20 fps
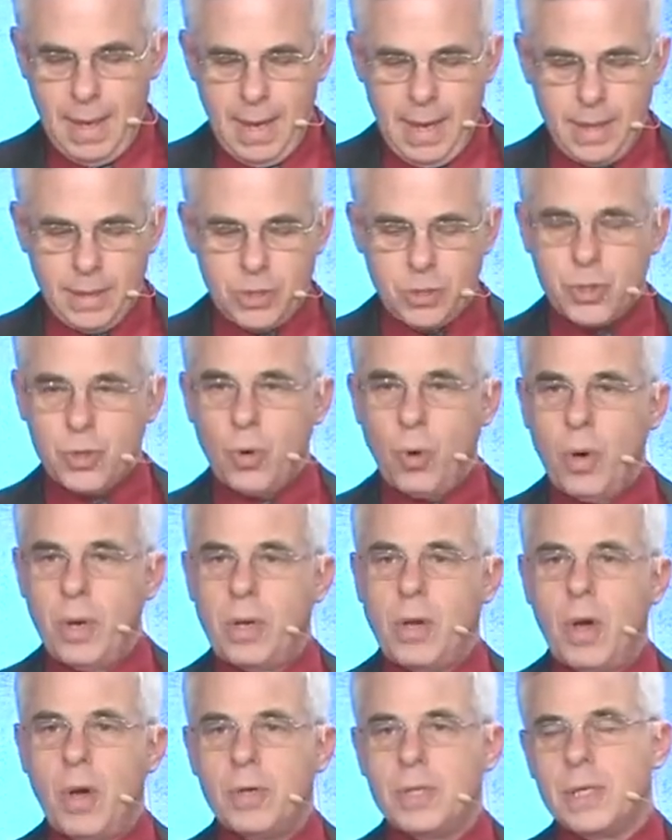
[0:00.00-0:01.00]
And the story
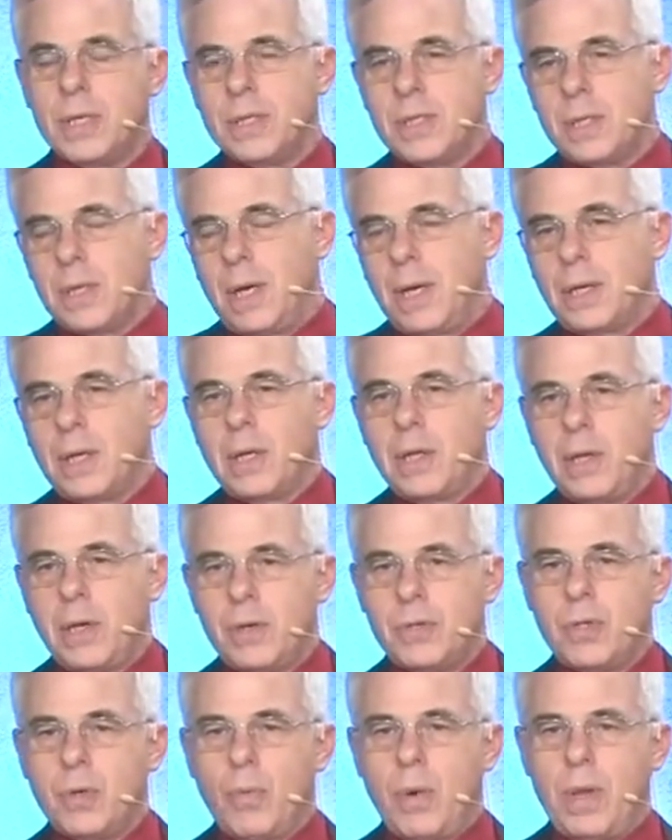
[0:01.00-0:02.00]
goes, and it's
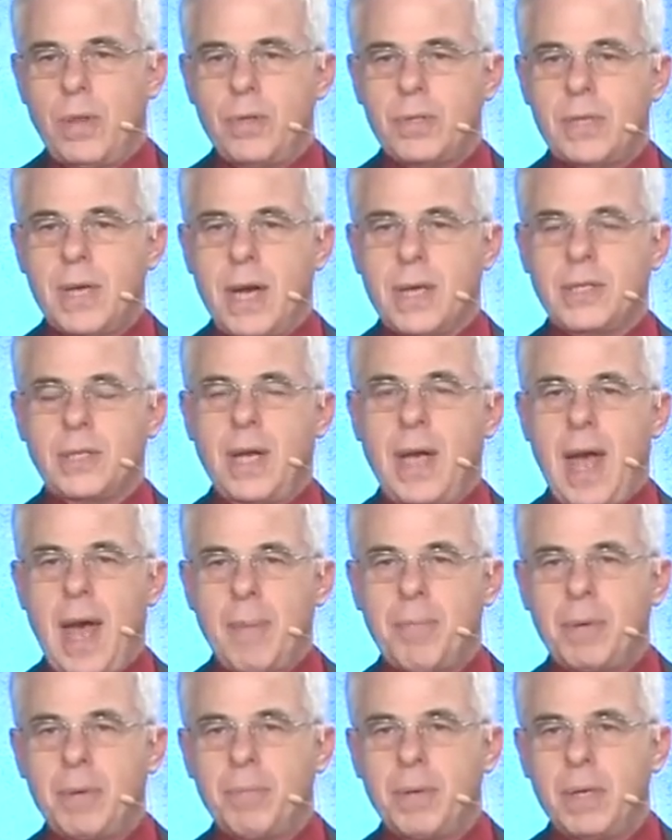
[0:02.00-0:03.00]
unclear as to whether this actually
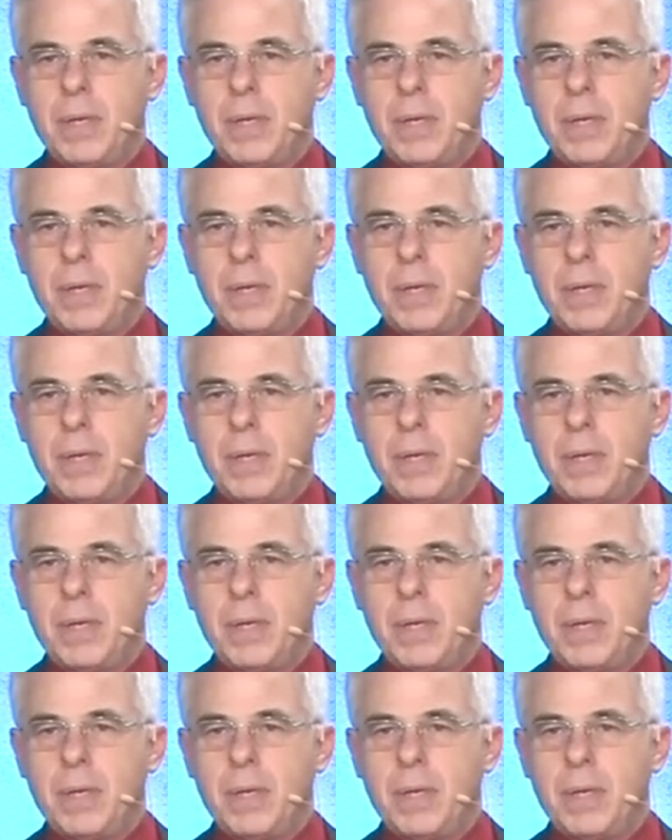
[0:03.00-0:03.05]
happened,